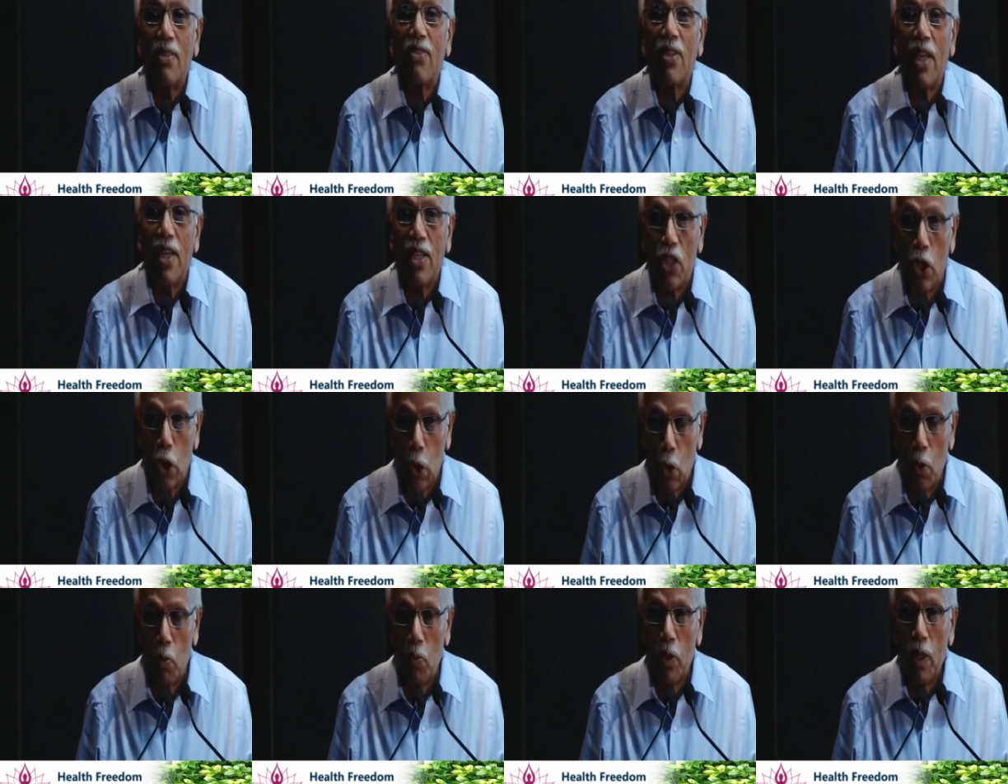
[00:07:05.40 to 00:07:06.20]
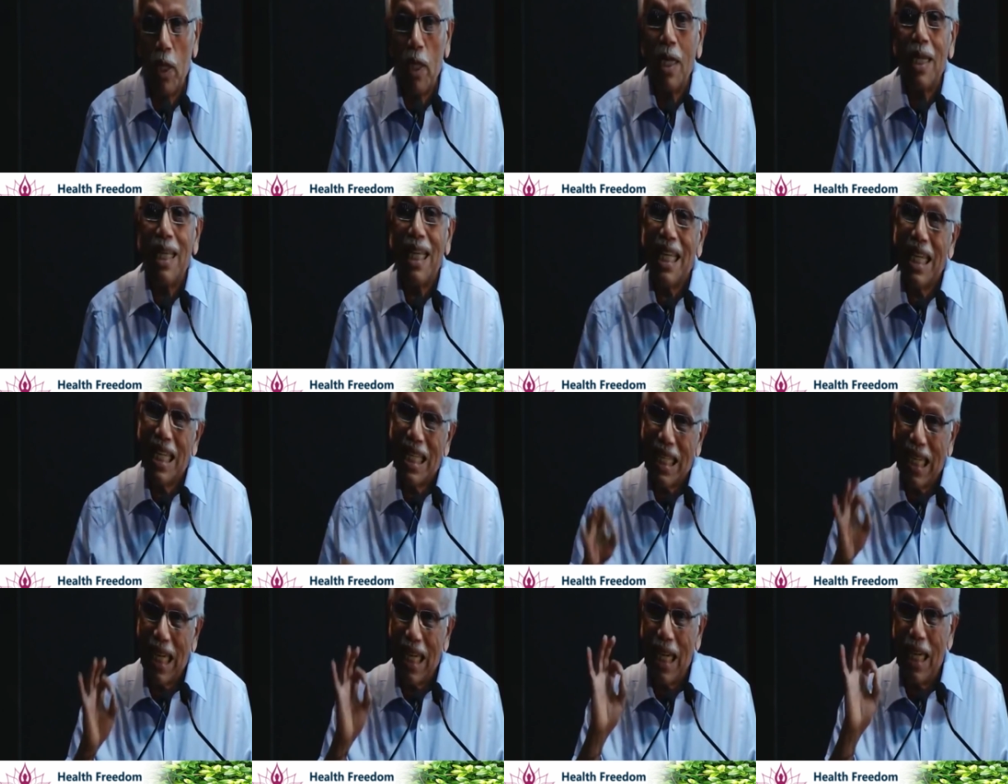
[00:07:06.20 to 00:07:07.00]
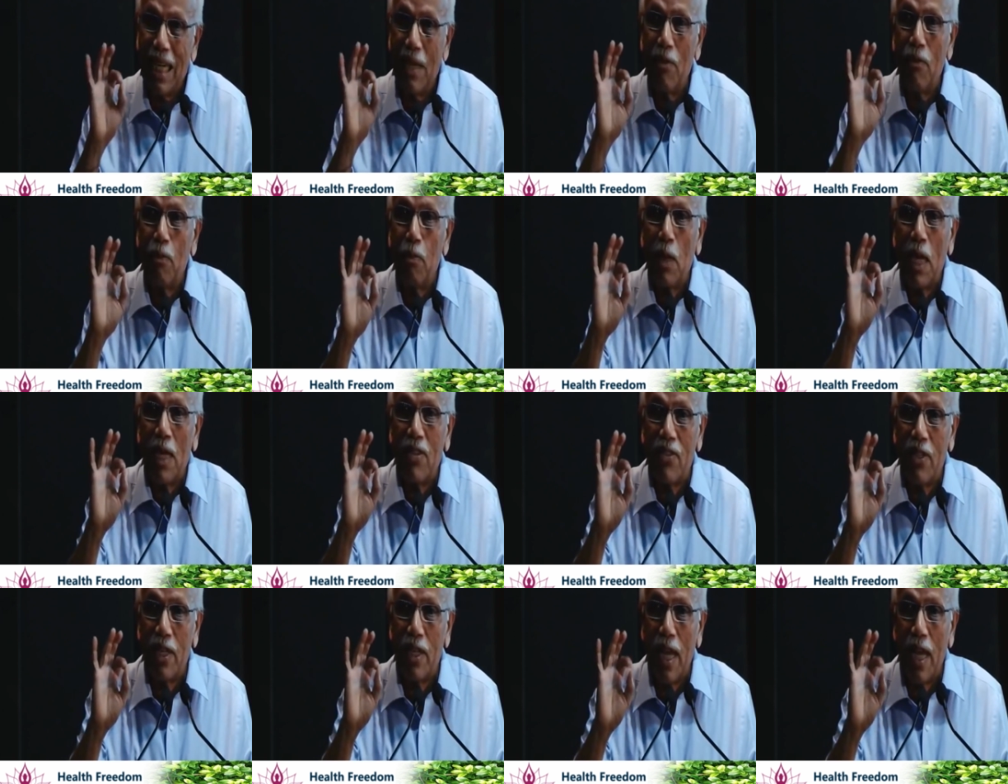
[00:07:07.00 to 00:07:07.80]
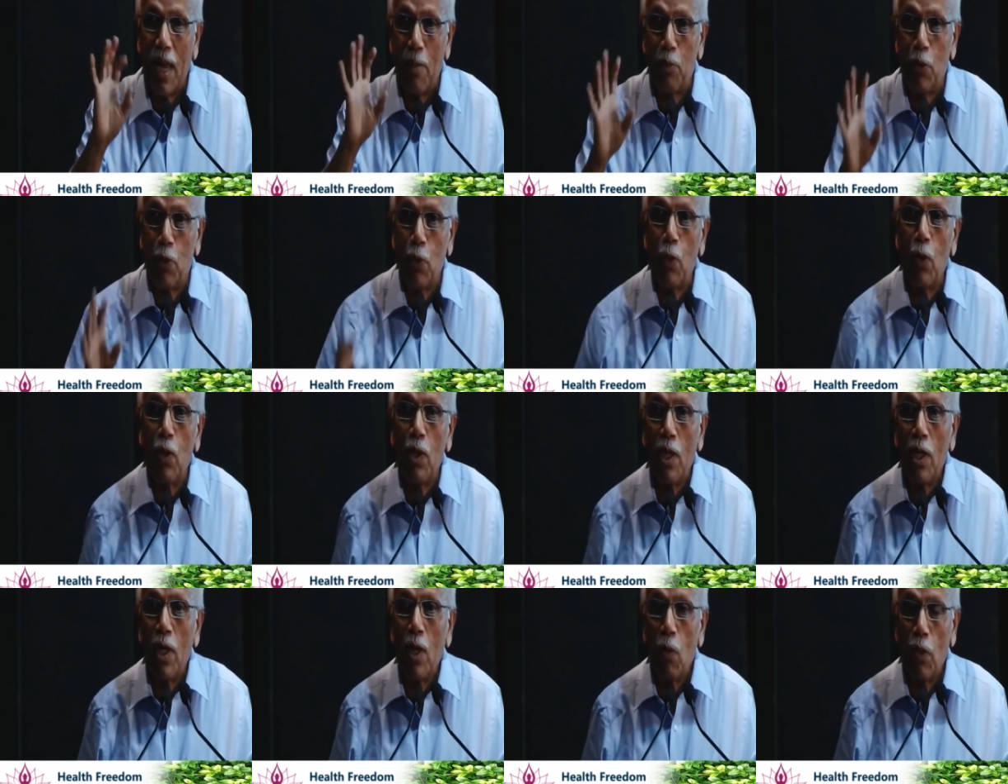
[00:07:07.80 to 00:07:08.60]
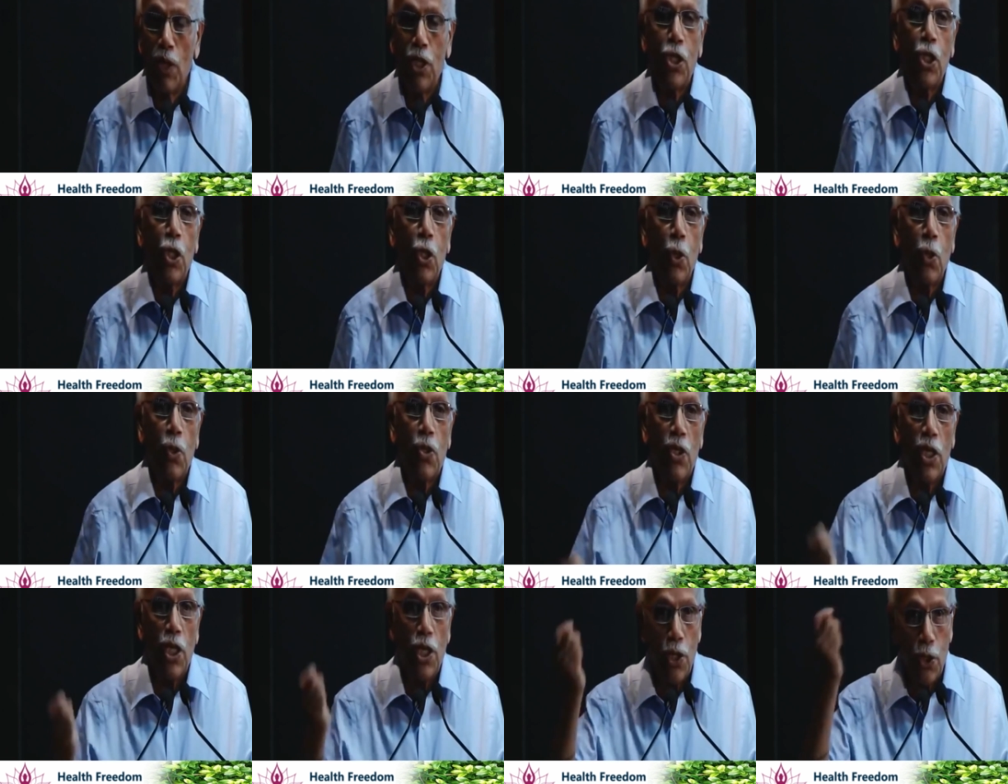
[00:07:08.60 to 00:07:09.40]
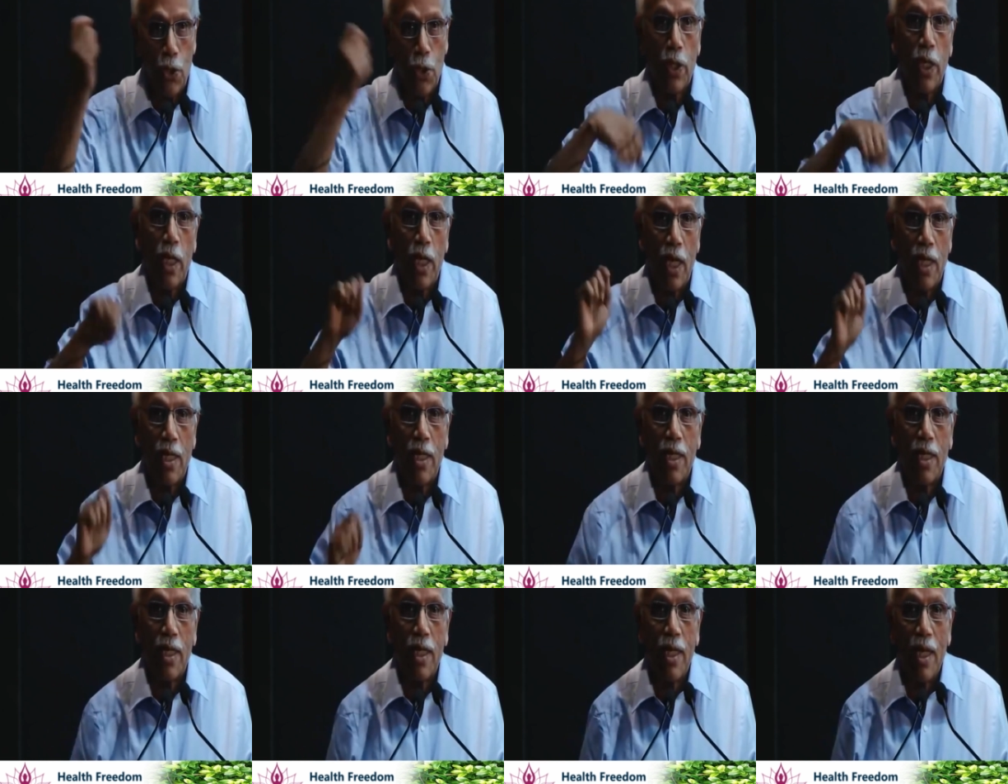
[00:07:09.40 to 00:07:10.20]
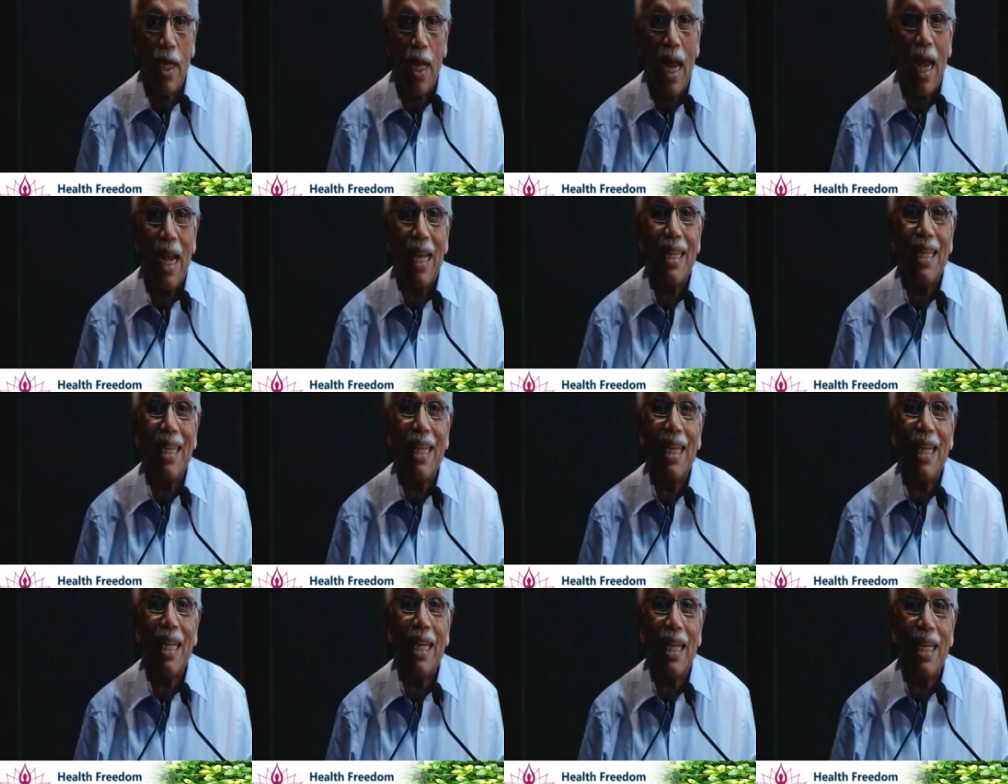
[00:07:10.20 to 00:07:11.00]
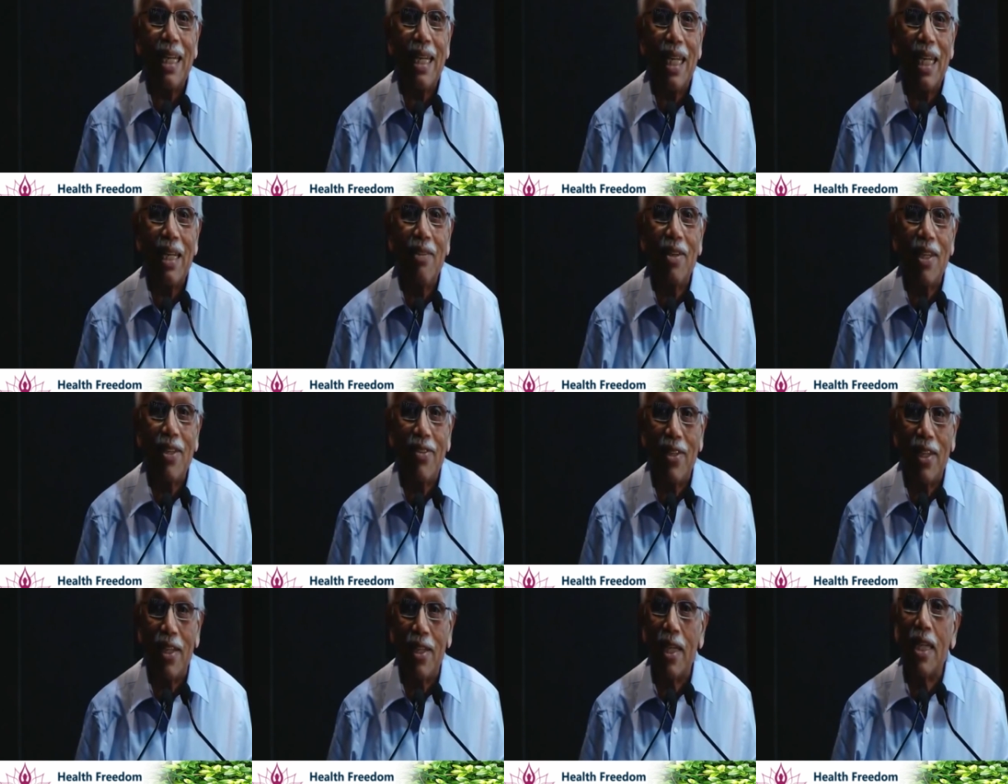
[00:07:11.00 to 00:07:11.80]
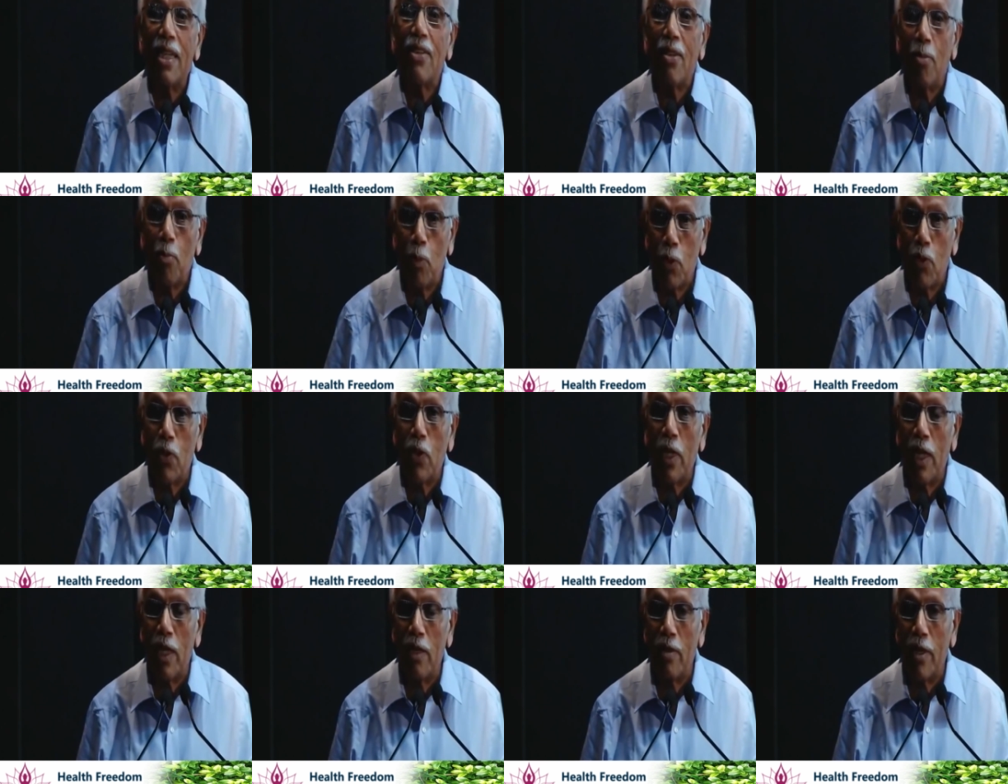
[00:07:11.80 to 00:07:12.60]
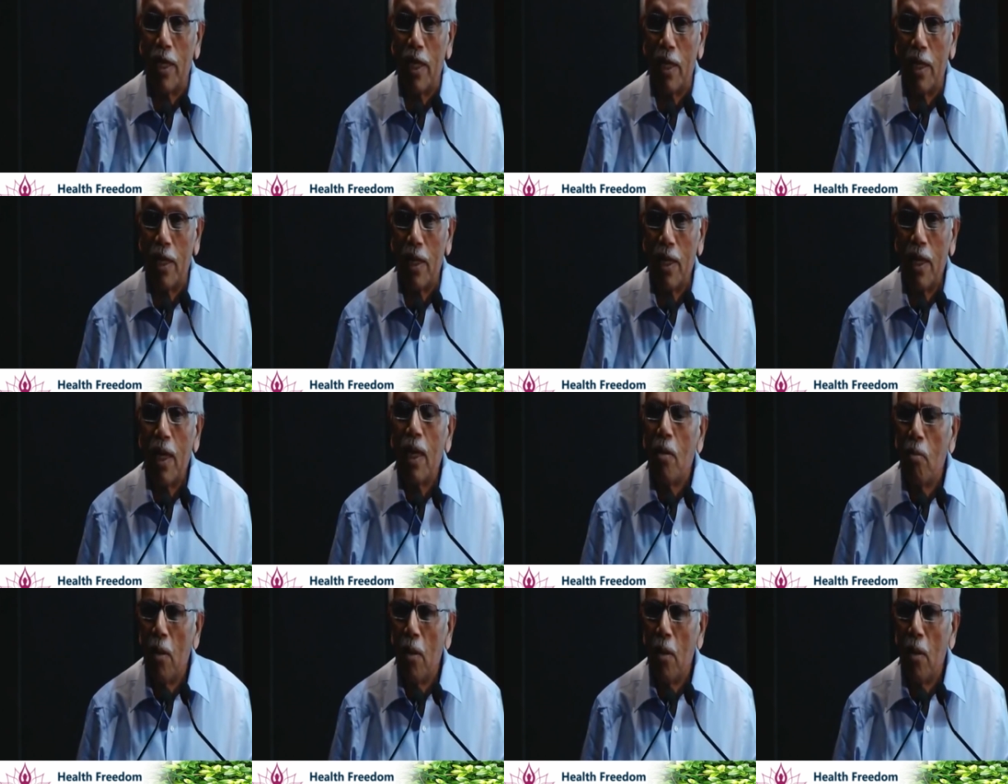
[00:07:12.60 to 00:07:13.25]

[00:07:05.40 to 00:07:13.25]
SH group inside a plastic capsule, which goes into the gut, and there it delivers it. It's supposed to deliver it.